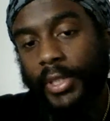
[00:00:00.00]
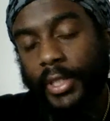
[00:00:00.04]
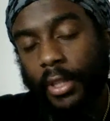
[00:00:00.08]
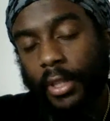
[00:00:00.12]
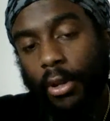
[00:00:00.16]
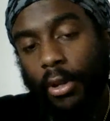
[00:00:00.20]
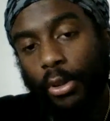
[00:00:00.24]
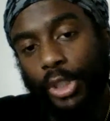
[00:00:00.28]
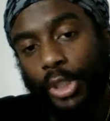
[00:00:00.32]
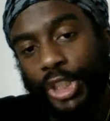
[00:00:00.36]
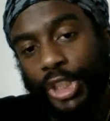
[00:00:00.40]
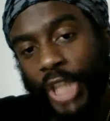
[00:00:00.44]
to
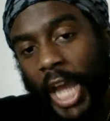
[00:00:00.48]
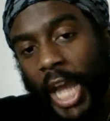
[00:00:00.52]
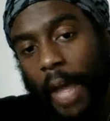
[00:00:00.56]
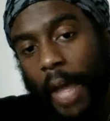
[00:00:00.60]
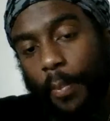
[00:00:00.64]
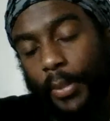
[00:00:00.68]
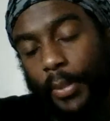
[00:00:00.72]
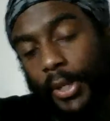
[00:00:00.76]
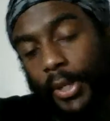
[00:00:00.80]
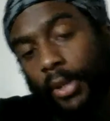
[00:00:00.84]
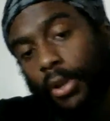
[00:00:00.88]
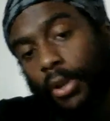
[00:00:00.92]
go
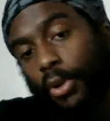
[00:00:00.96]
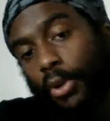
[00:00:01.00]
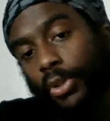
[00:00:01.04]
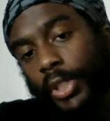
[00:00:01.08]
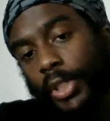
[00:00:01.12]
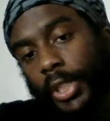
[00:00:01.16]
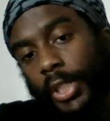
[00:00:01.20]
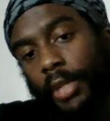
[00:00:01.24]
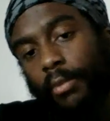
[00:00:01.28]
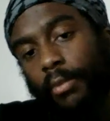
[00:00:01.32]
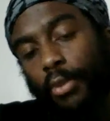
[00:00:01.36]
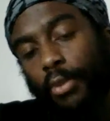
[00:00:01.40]
shopping and go
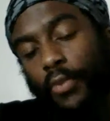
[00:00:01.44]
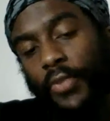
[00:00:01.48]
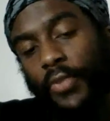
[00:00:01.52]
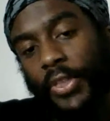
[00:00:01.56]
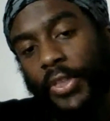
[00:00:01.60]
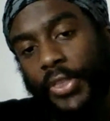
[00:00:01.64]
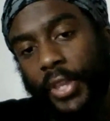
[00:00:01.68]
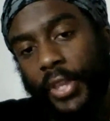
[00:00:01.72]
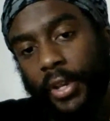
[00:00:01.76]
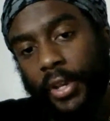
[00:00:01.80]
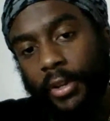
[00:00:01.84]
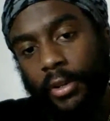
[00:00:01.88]
to the movie
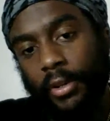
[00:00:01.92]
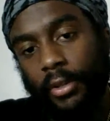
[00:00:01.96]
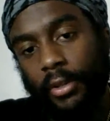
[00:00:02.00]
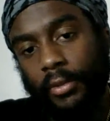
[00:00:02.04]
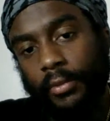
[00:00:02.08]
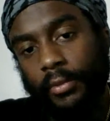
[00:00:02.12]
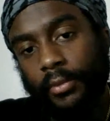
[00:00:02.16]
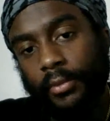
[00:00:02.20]
theater.